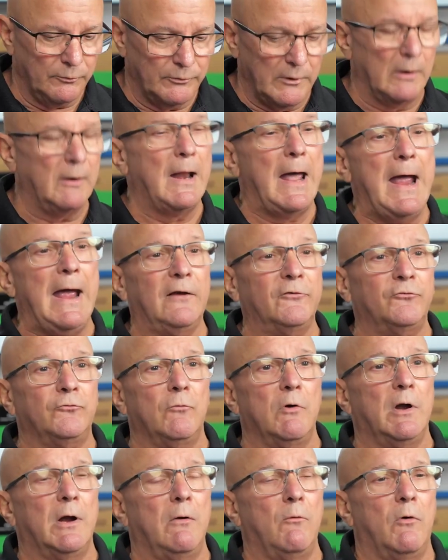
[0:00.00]
The
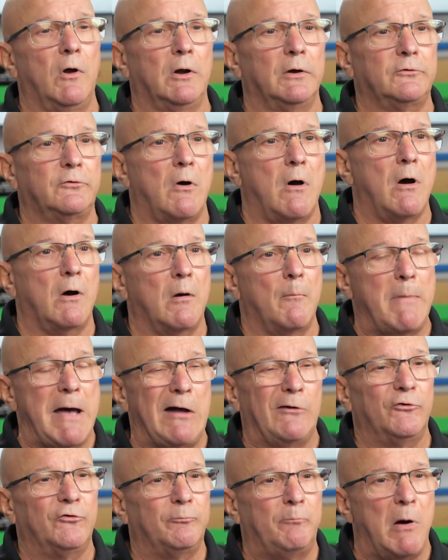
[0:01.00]
last one I want to talk
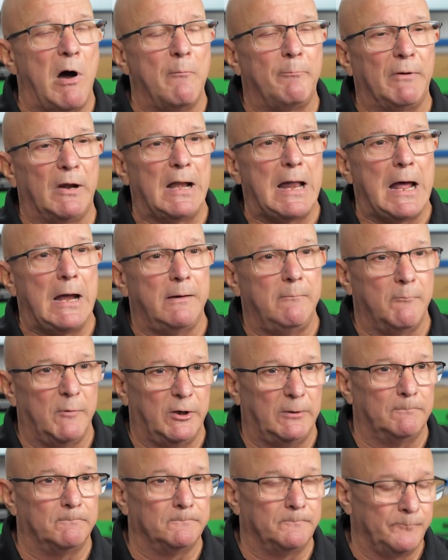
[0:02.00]
about is pump
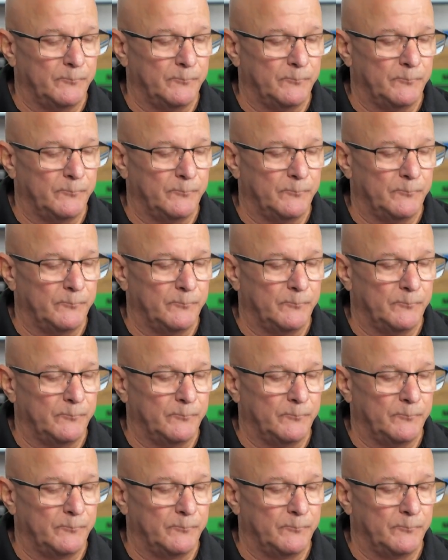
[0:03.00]
alignment.